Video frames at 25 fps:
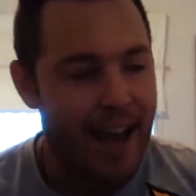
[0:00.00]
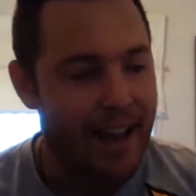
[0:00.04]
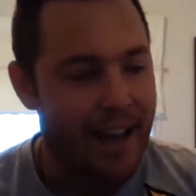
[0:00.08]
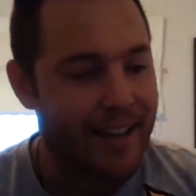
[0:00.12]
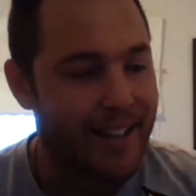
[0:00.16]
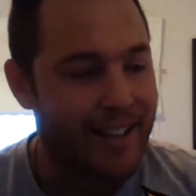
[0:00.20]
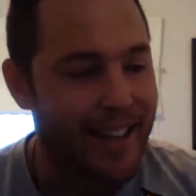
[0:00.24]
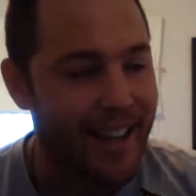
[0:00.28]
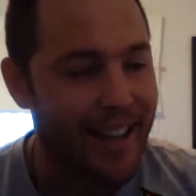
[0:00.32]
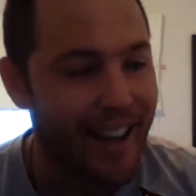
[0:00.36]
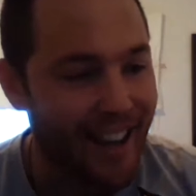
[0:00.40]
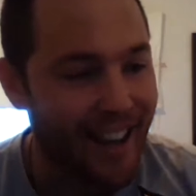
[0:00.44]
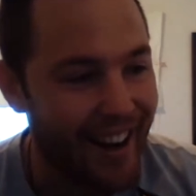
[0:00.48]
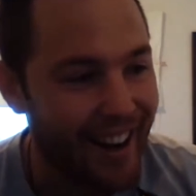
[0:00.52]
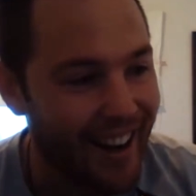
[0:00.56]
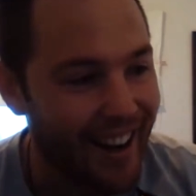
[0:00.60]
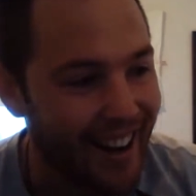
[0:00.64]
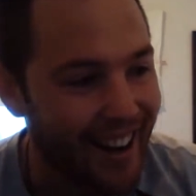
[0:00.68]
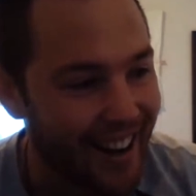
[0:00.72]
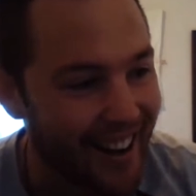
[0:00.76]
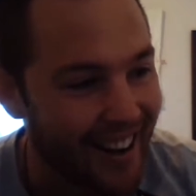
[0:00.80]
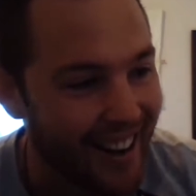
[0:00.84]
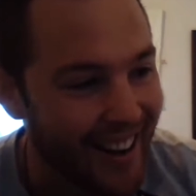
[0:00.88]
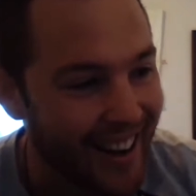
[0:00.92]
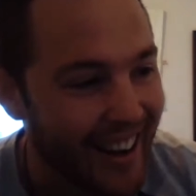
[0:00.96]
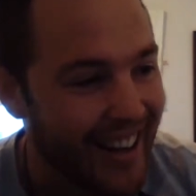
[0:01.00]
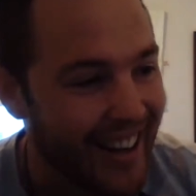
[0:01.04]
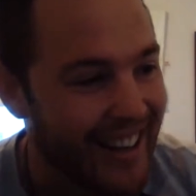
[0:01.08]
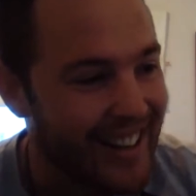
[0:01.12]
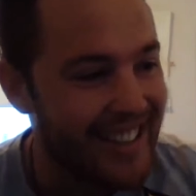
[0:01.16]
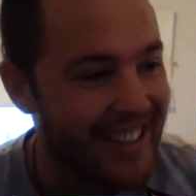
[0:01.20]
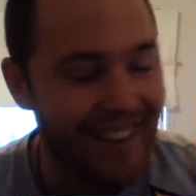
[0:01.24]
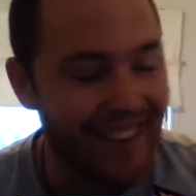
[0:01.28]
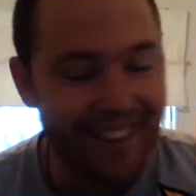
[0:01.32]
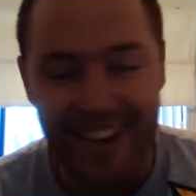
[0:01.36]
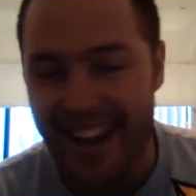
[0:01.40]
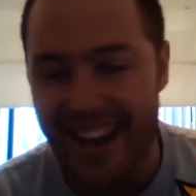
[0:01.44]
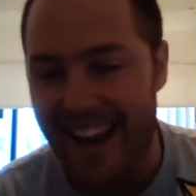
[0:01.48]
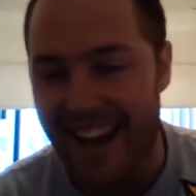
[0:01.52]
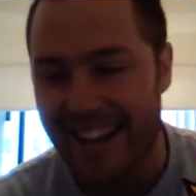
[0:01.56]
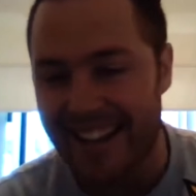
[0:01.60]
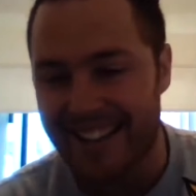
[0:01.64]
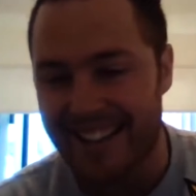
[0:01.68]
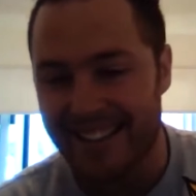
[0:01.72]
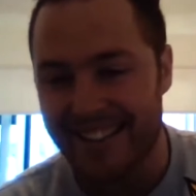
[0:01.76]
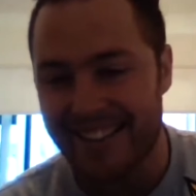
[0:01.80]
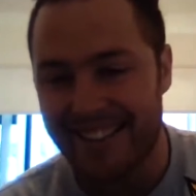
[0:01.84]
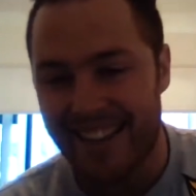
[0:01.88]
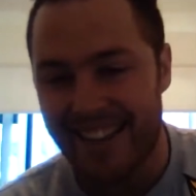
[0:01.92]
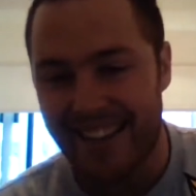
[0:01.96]
And so I had
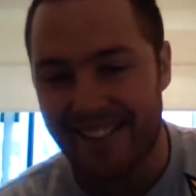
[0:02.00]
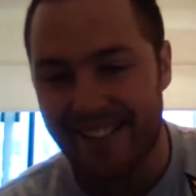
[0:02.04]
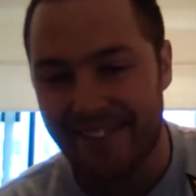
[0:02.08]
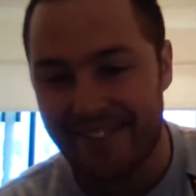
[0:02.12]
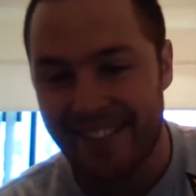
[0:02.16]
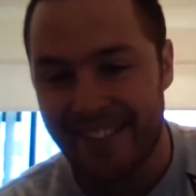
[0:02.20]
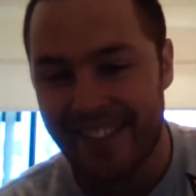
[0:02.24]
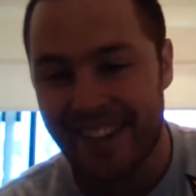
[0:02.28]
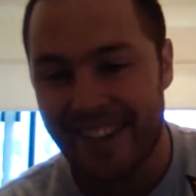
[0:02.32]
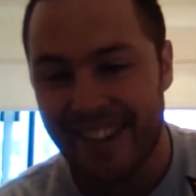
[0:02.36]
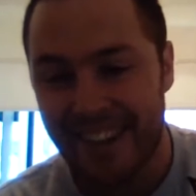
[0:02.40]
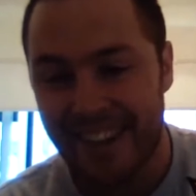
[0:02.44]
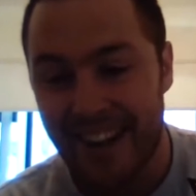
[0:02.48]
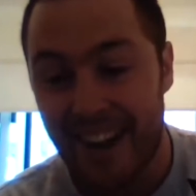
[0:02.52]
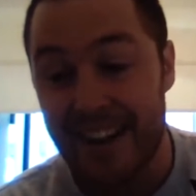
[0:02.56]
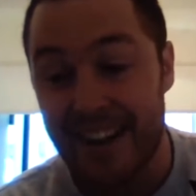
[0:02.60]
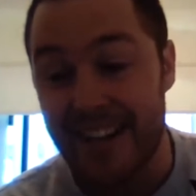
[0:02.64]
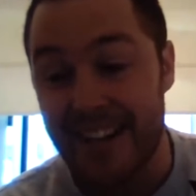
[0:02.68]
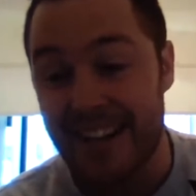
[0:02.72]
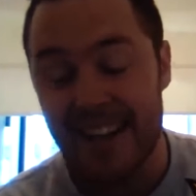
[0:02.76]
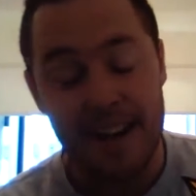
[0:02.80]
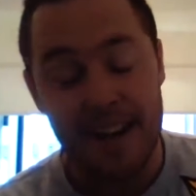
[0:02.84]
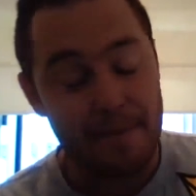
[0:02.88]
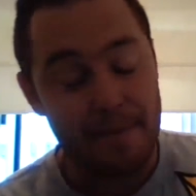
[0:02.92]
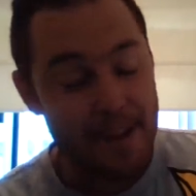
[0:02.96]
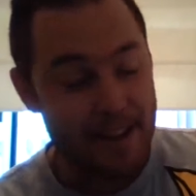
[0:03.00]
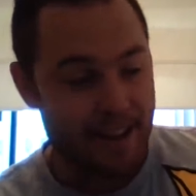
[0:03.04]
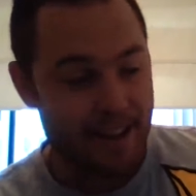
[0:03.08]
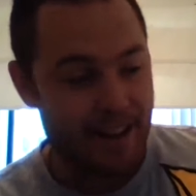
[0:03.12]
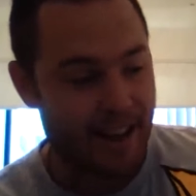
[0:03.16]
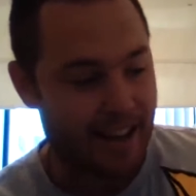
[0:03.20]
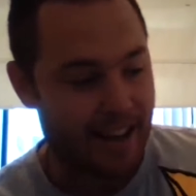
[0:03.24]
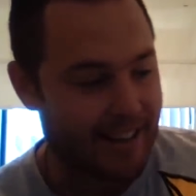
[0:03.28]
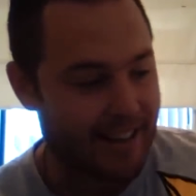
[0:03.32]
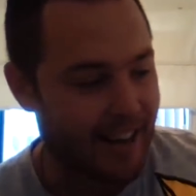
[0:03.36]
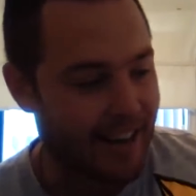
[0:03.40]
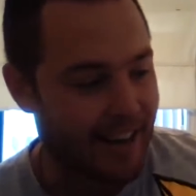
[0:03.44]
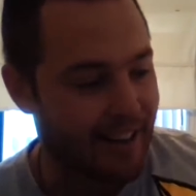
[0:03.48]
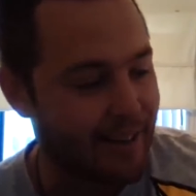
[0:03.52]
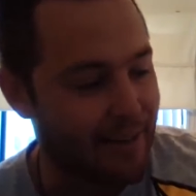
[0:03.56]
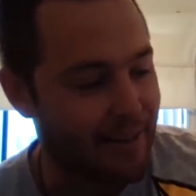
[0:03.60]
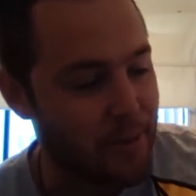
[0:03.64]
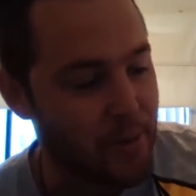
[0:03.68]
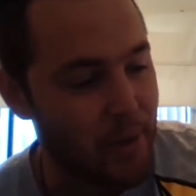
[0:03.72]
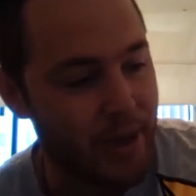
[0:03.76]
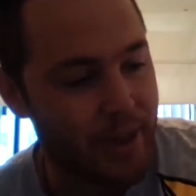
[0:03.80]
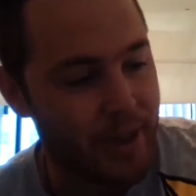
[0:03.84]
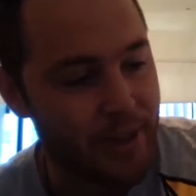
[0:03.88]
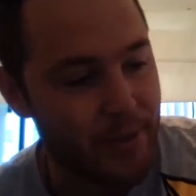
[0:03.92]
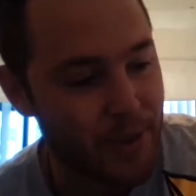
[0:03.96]
to, it
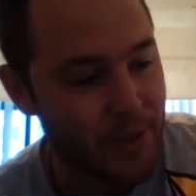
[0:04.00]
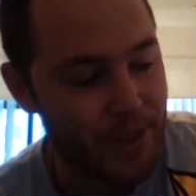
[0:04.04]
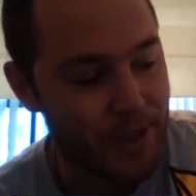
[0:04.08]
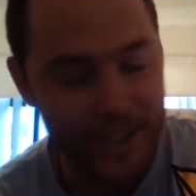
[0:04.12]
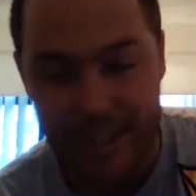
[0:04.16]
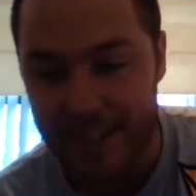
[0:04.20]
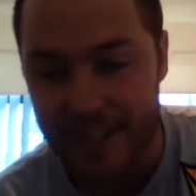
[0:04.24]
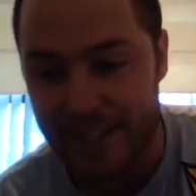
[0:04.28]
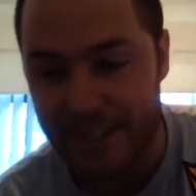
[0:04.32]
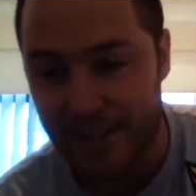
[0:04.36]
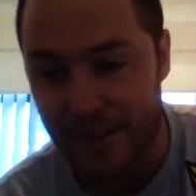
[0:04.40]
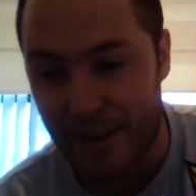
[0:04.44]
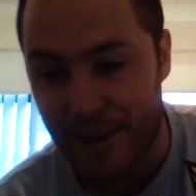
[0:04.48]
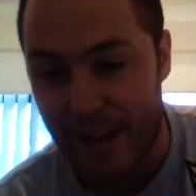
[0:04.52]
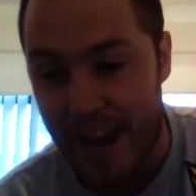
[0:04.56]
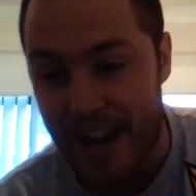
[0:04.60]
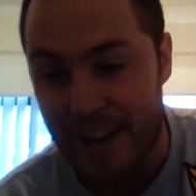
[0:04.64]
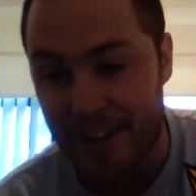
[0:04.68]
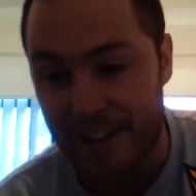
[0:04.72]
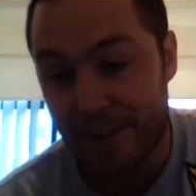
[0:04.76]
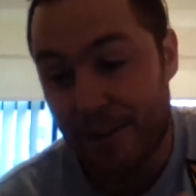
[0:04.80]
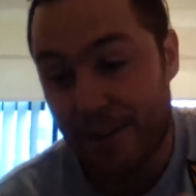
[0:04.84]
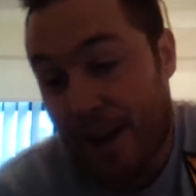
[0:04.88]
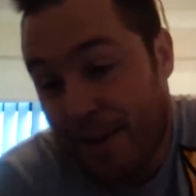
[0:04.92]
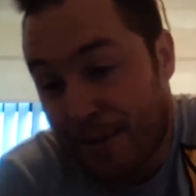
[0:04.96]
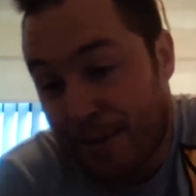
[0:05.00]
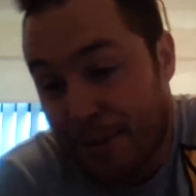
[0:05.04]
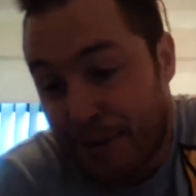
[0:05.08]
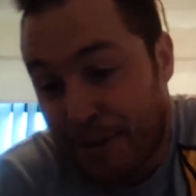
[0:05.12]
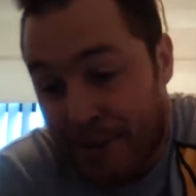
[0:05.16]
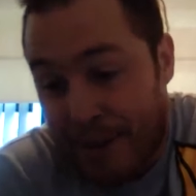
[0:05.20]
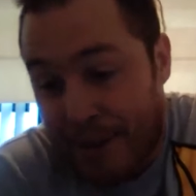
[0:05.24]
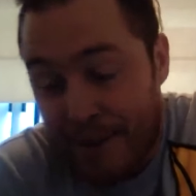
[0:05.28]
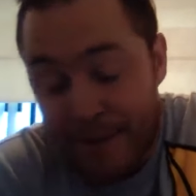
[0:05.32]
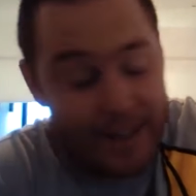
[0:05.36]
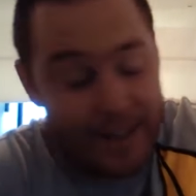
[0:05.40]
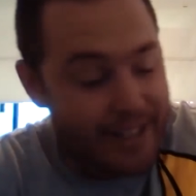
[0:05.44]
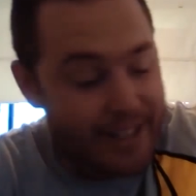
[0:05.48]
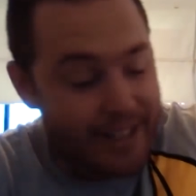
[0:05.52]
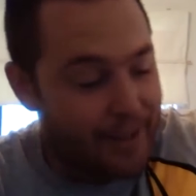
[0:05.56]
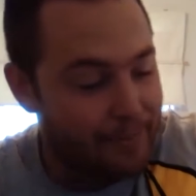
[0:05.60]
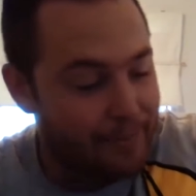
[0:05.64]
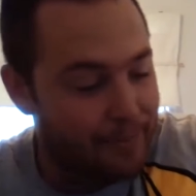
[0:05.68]
wasn't necessarily had to. It was